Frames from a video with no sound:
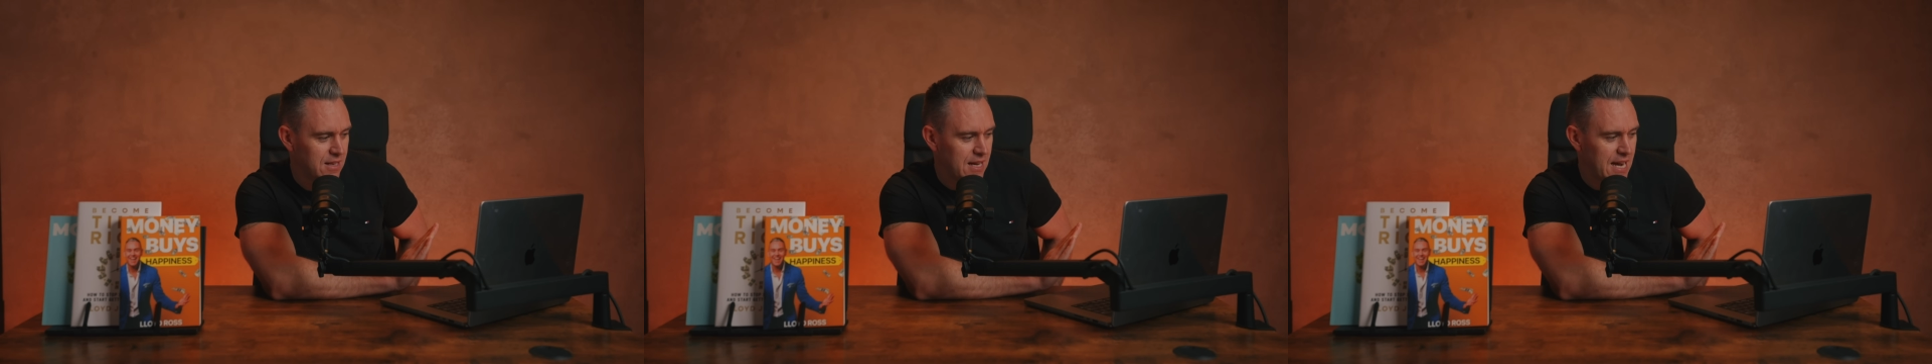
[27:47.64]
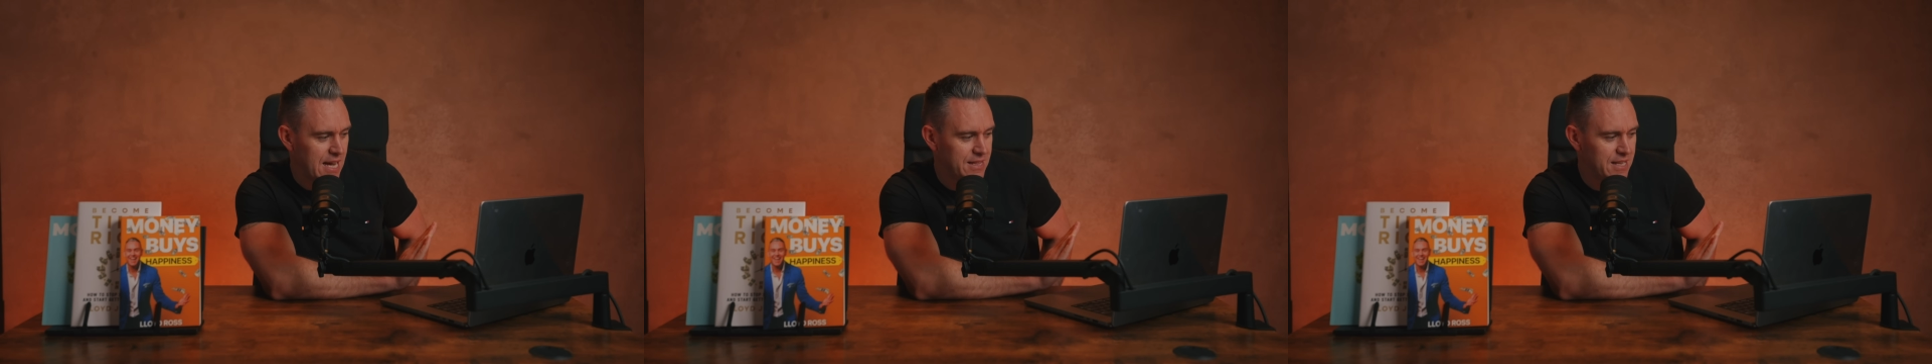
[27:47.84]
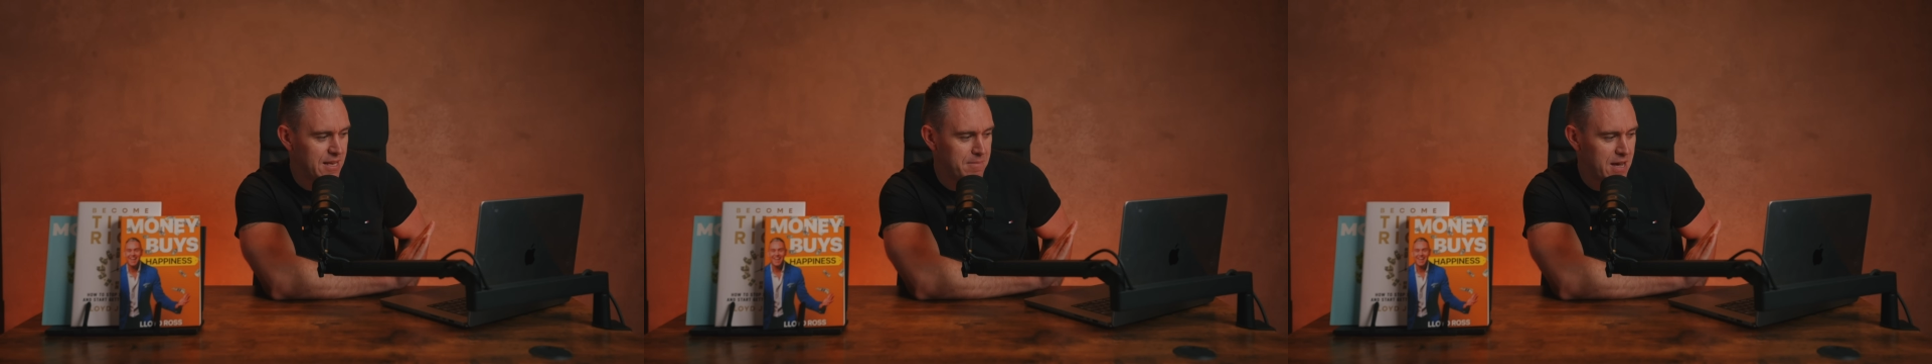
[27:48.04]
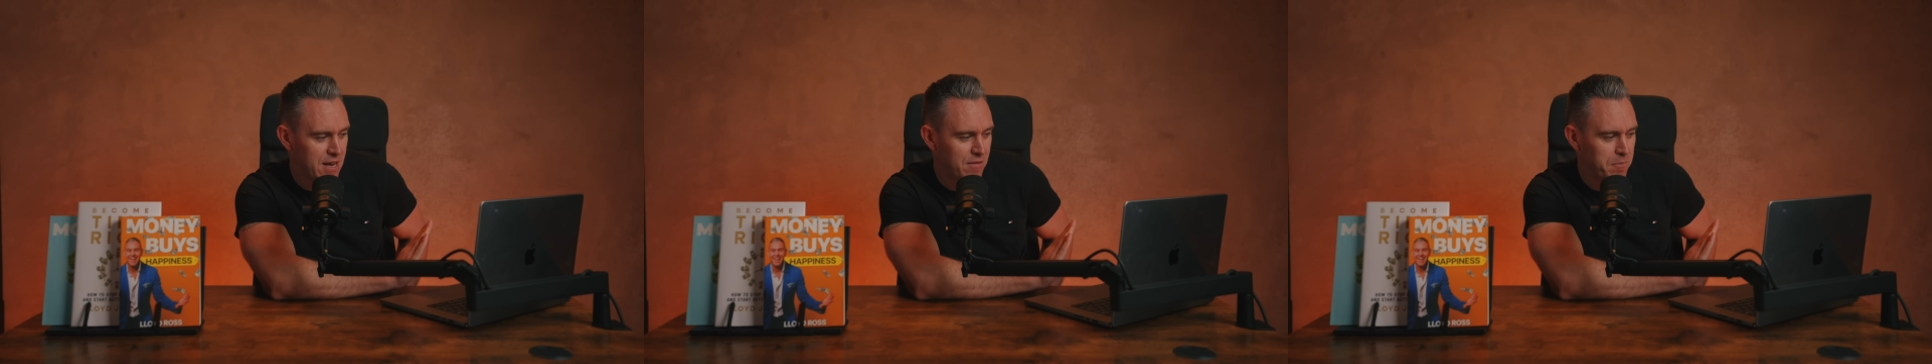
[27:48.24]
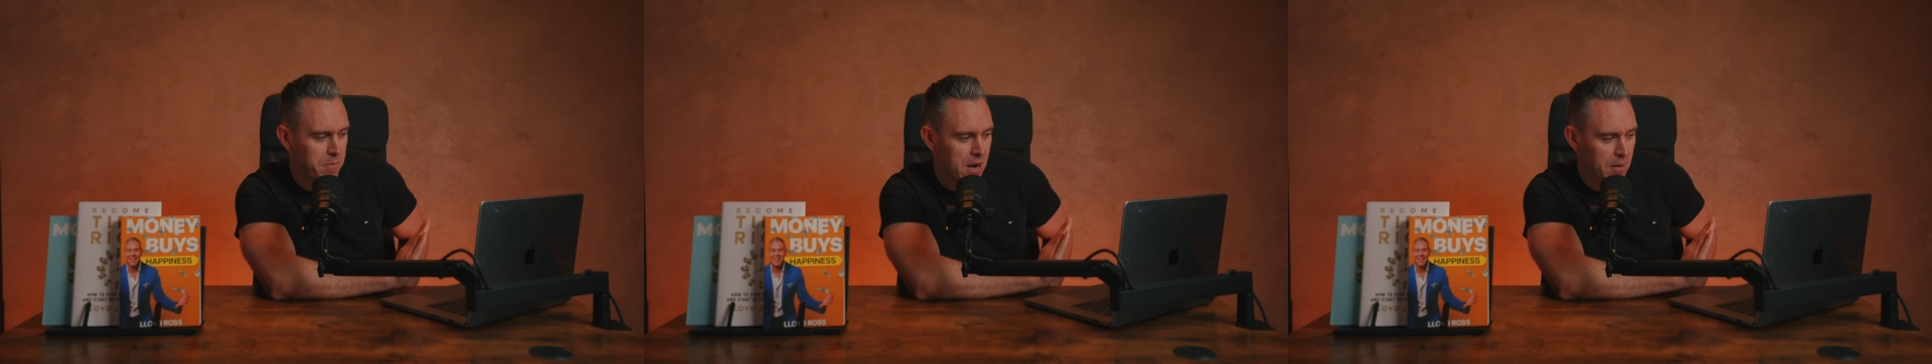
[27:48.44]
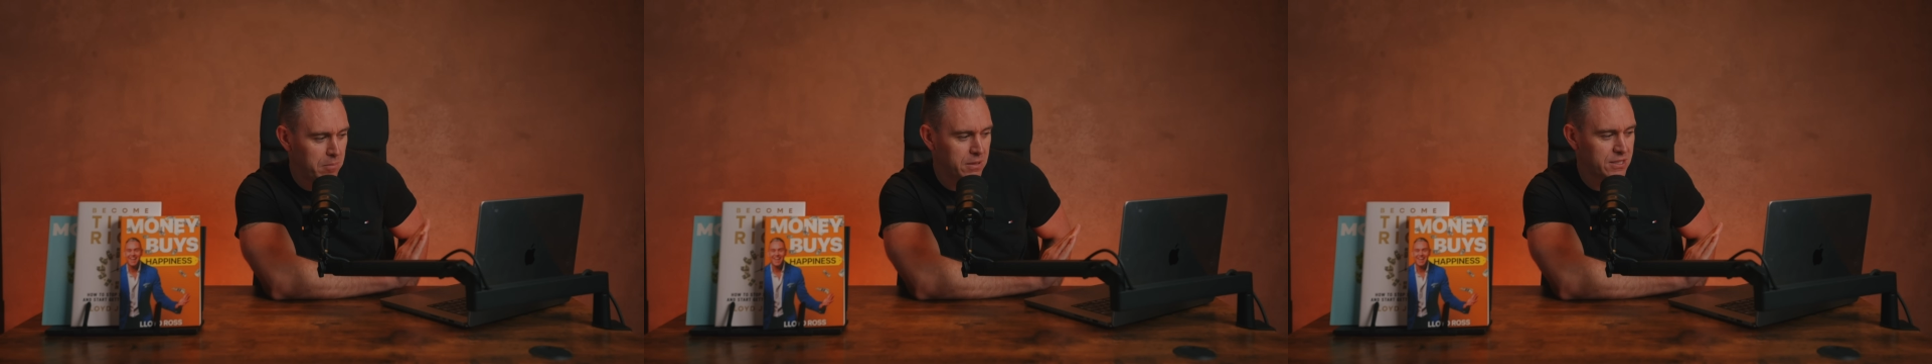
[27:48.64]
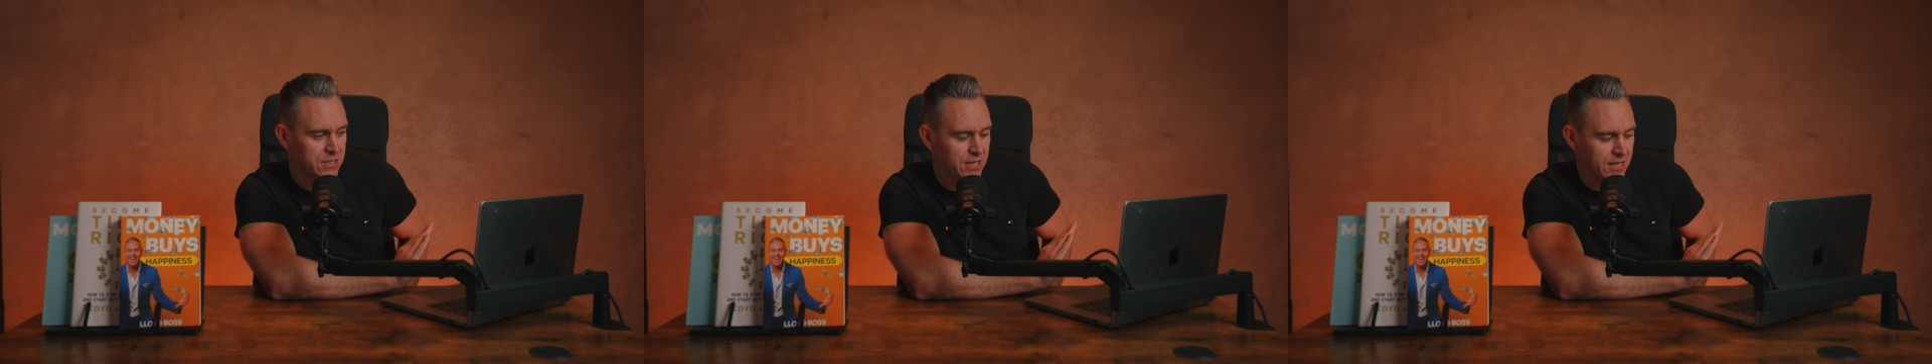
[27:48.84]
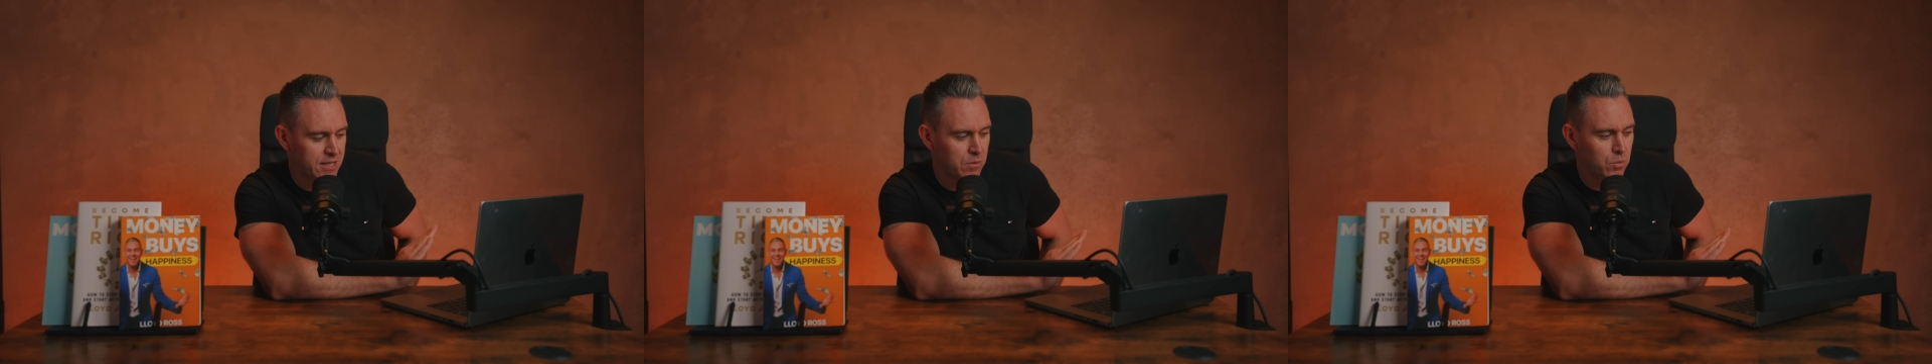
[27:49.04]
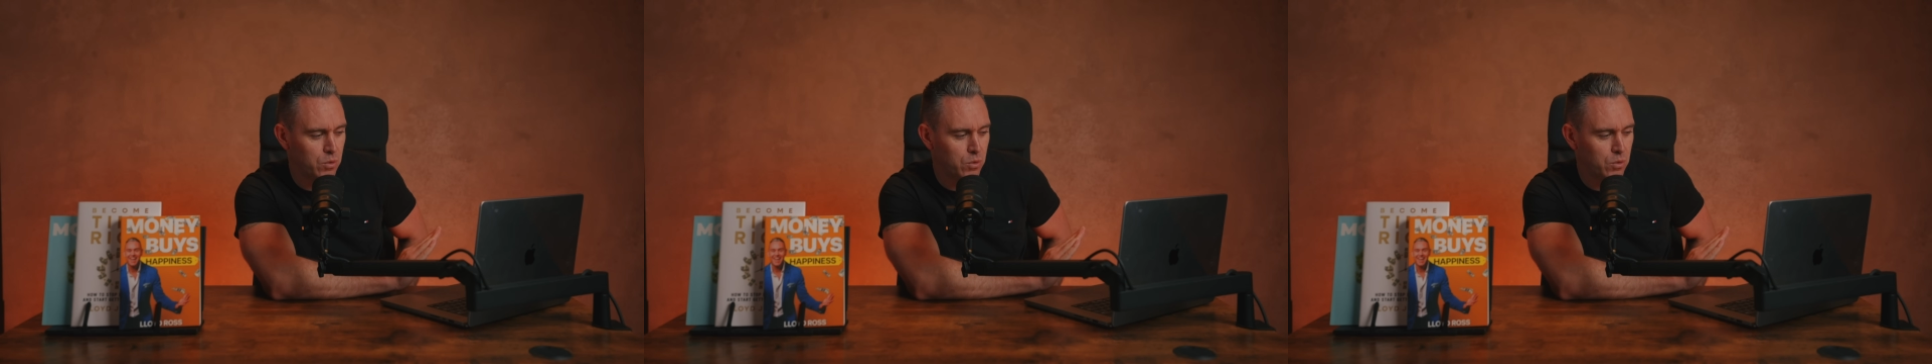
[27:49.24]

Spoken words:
at the amount of public sector